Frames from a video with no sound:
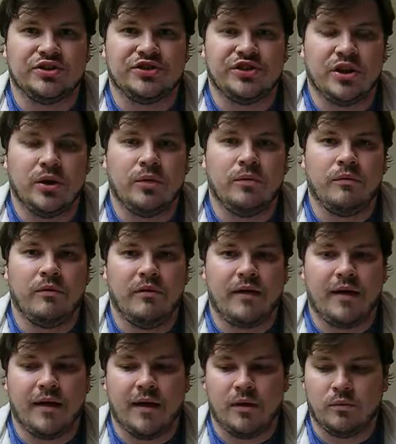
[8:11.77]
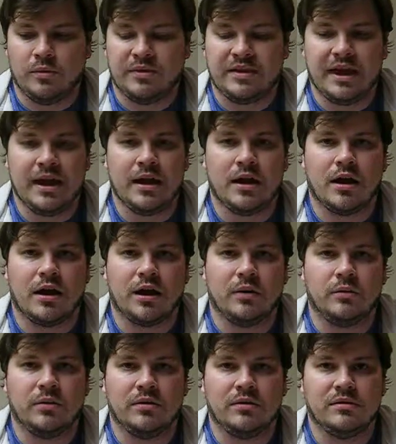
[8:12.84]
So with that,
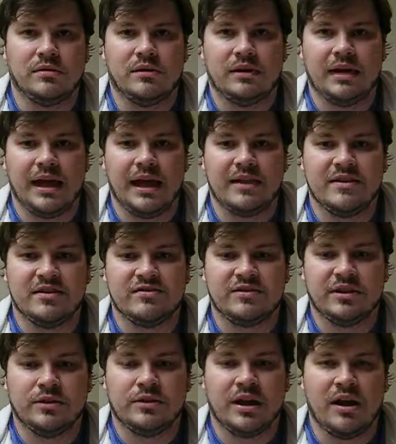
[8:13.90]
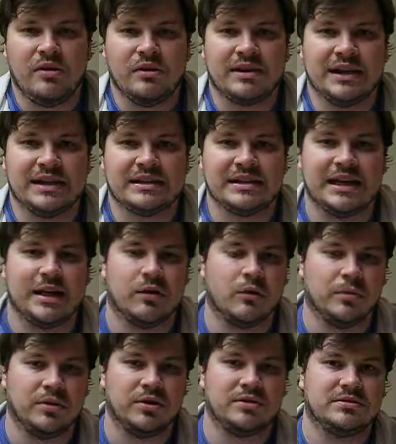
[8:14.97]
I will end this video now, and like I said, I
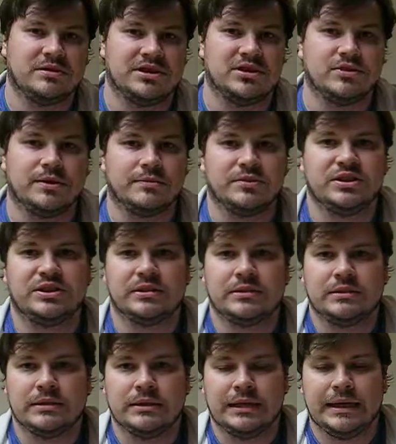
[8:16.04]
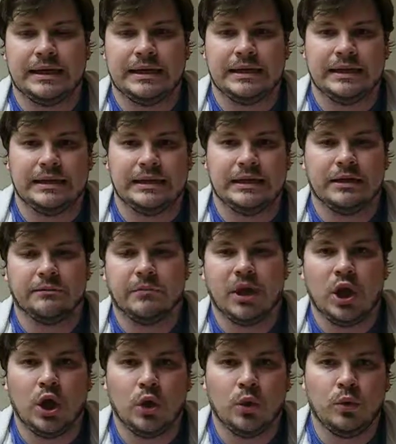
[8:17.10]
will put a description in the link
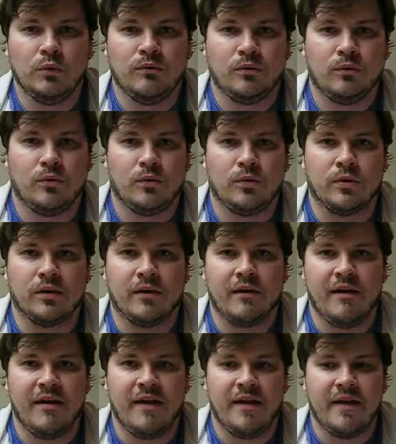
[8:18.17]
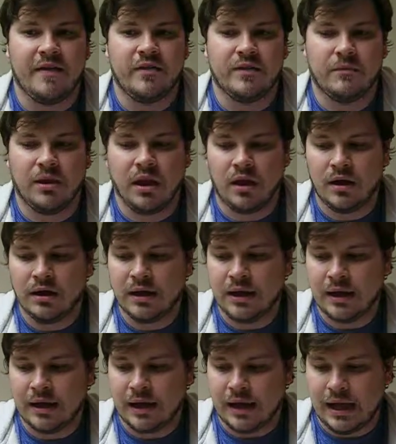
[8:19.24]
below for the blog,
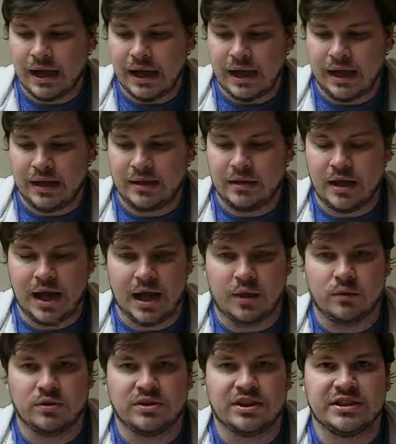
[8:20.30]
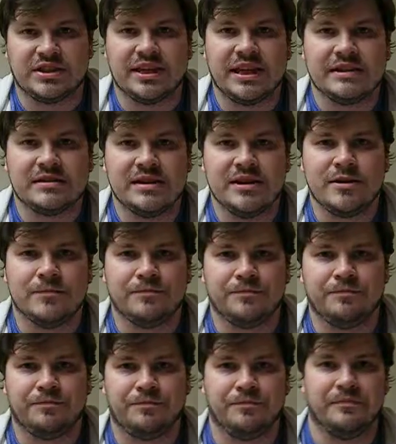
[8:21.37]
and I will talk to you guys later.
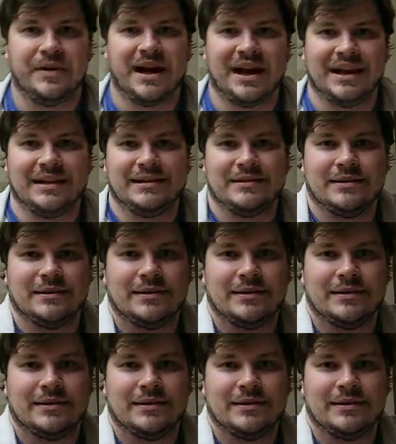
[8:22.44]
Bye.